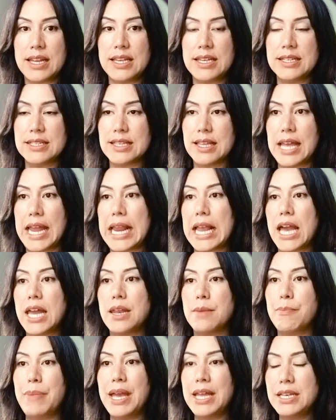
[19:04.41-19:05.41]
is like an
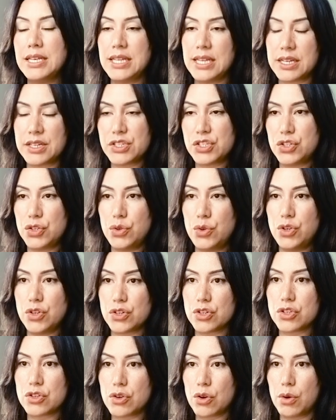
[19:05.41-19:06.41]
appendix to your
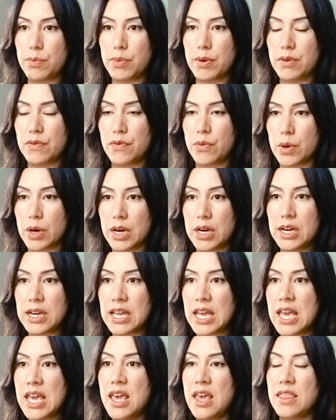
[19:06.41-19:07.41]
scope of work.